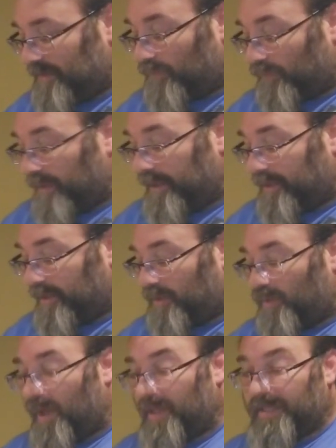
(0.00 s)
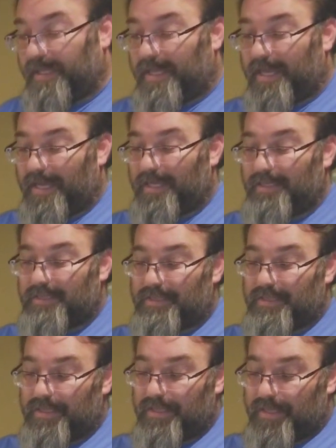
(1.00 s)
a really good quality
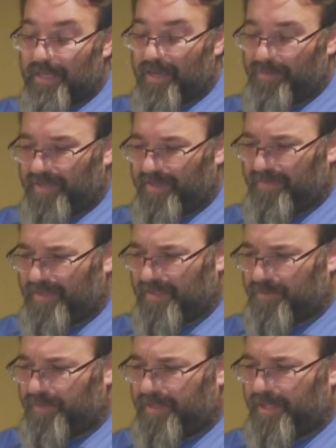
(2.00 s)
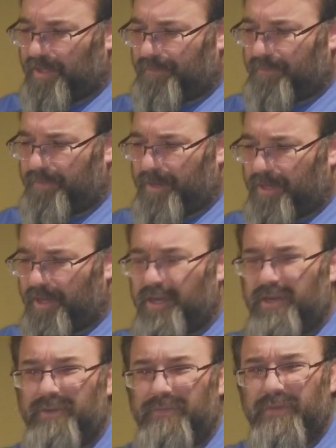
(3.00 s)
case. I believe these retail for about
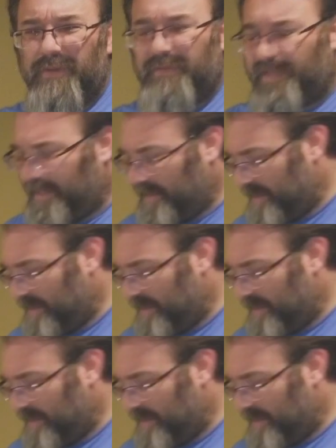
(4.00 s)
$150,